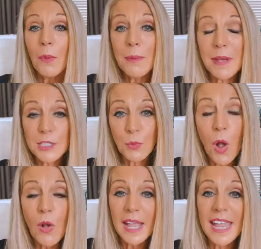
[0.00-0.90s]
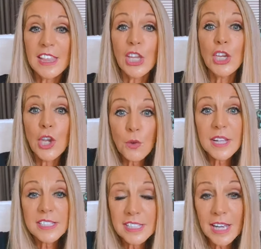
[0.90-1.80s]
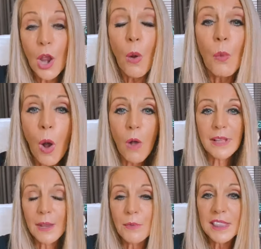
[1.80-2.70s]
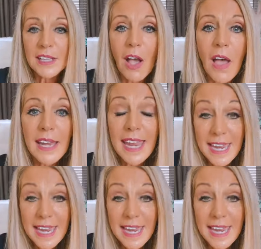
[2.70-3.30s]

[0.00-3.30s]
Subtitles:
We must walk in the unison, walking with God.